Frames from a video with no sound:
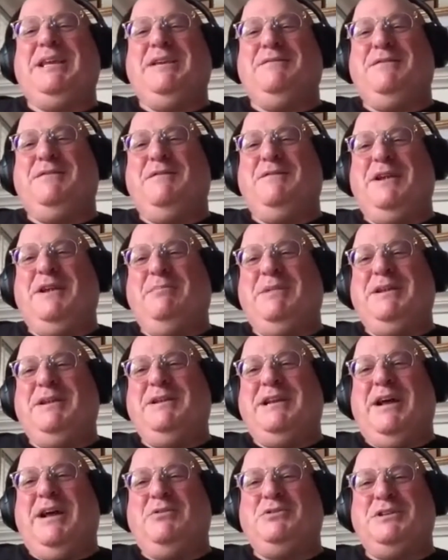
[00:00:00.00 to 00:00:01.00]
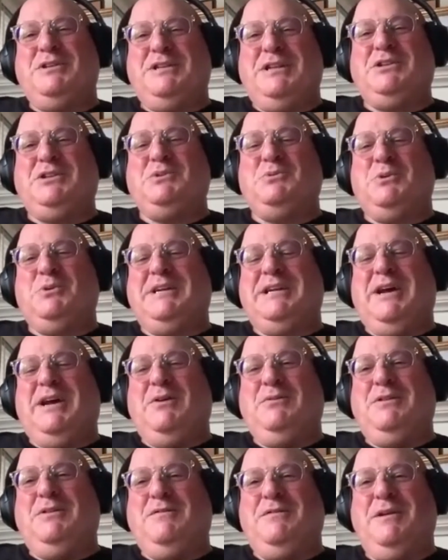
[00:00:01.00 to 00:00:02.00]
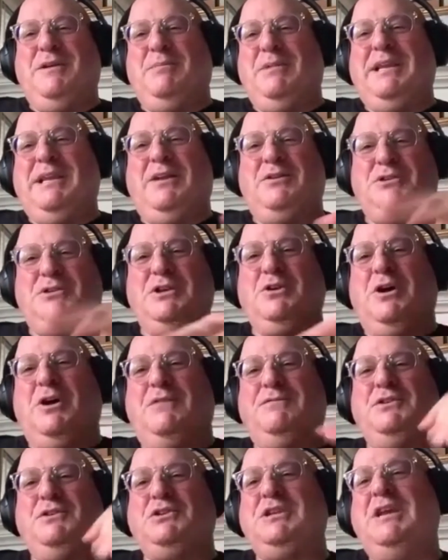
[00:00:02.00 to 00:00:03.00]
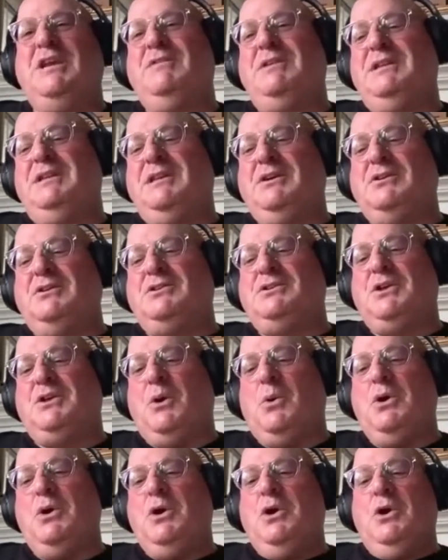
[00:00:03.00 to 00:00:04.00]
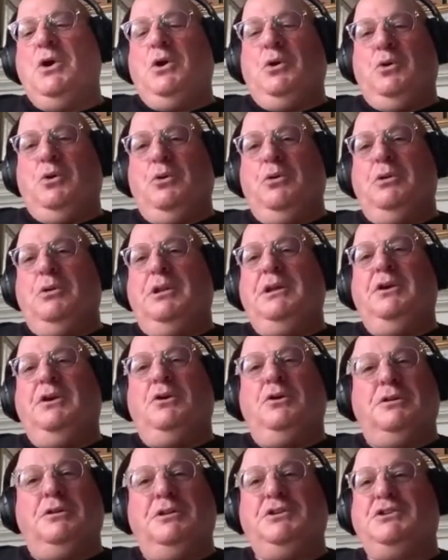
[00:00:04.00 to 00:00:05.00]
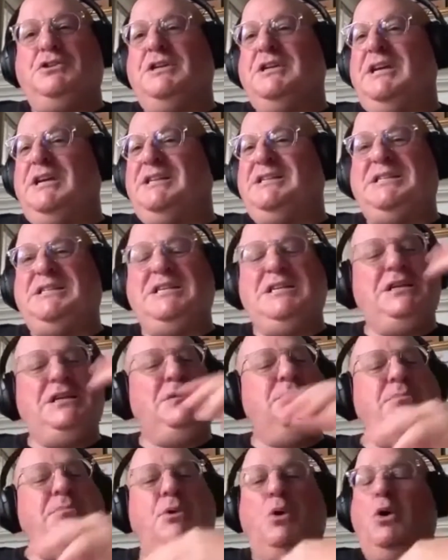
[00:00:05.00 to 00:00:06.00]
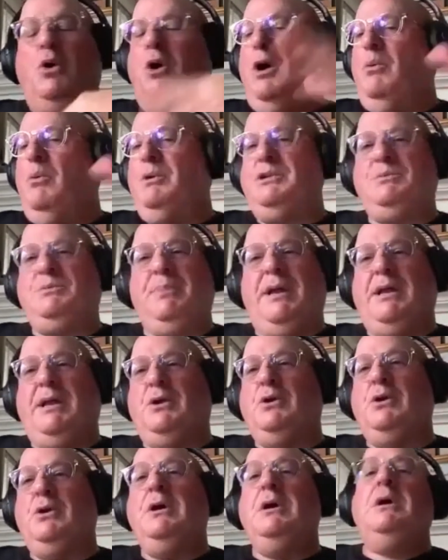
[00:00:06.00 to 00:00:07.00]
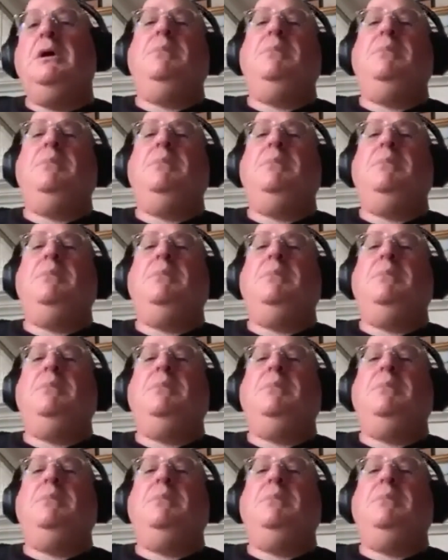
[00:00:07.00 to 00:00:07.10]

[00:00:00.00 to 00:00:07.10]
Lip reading: If the family counseling doesn't work out, the family counseling can often save a deal. So early, holistic, a team, always better.